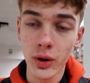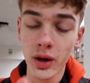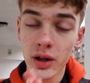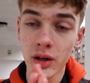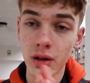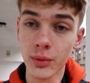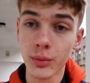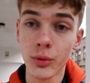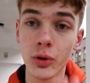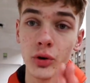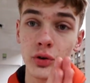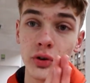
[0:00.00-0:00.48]
in
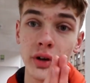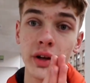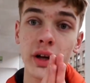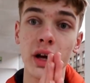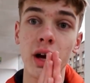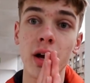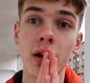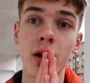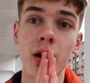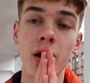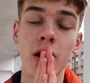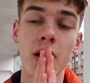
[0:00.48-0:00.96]
the morning.
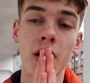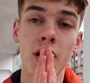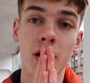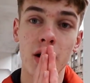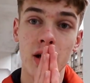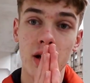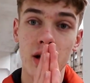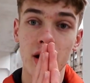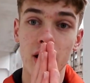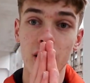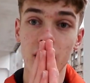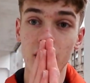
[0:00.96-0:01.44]

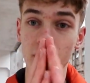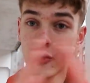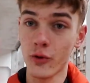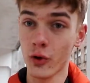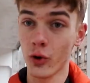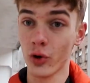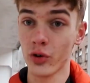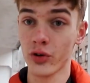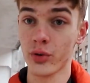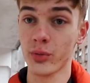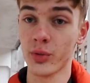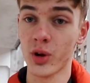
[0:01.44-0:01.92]
Of
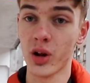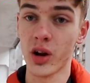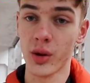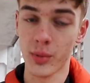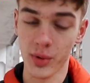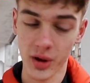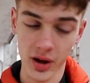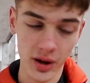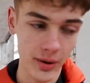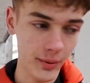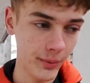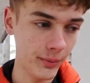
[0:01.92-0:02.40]
course I'm going to
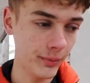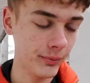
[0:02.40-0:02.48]
be.